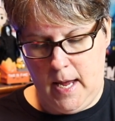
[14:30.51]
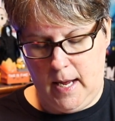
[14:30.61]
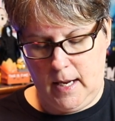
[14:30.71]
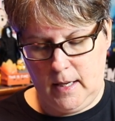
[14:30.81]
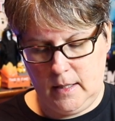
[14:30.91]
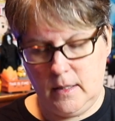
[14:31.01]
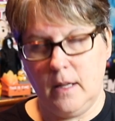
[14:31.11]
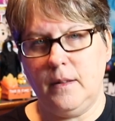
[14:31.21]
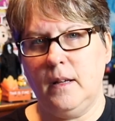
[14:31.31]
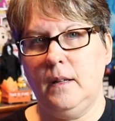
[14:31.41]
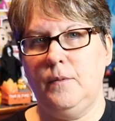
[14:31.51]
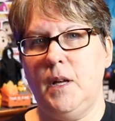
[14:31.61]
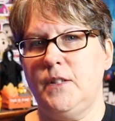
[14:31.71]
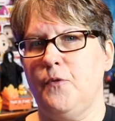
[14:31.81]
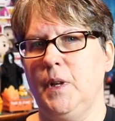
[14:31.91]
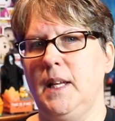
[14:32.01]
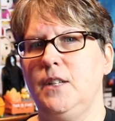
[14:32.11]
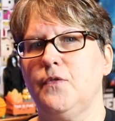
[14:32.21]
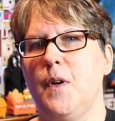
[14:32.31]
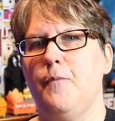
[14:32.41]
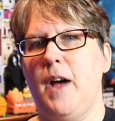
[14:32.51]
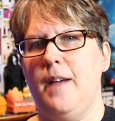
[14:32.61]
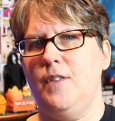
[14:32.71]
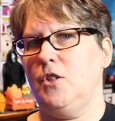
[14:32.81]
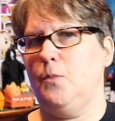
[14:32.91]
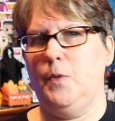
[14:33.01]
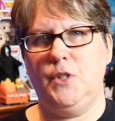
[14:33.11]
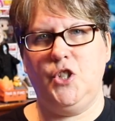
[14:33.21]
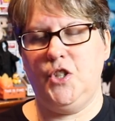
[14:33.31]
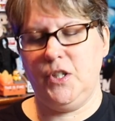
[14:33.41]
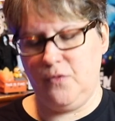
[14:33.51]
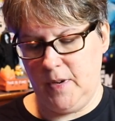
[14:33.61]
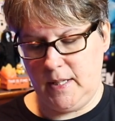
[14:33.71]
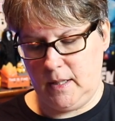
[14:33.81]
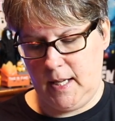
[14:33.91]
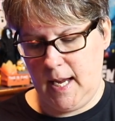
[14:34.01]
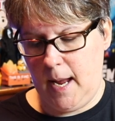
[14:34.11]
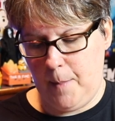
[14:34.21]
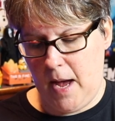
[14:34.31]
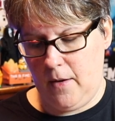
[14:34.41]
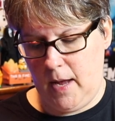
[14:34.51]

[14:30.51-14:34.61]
is it's a release from ViaVision, which just recently came out.